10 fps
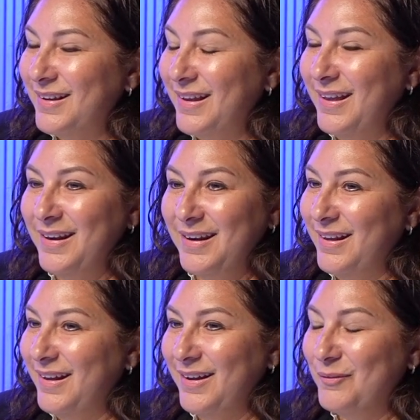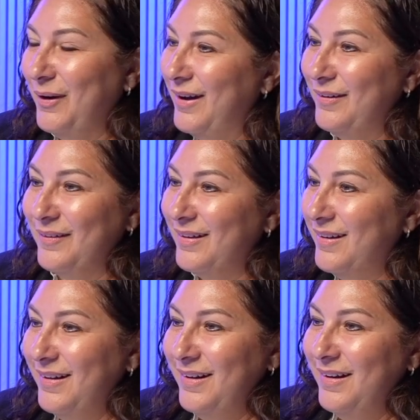And wow,
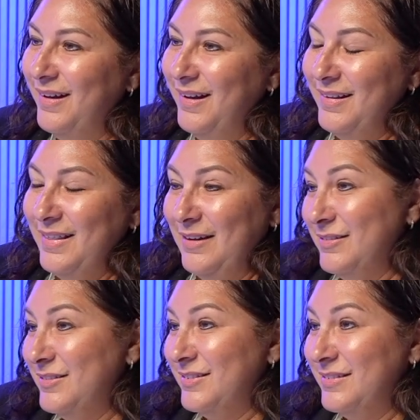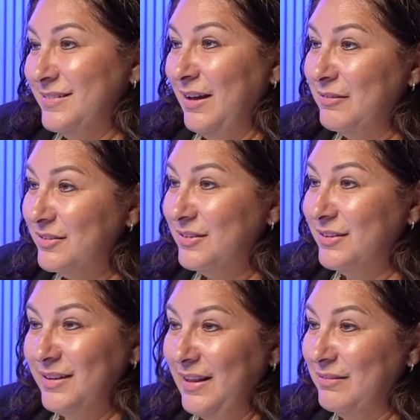that was
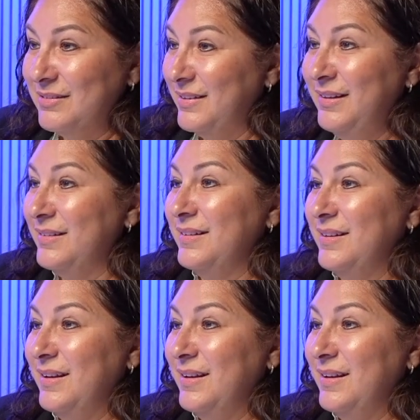it.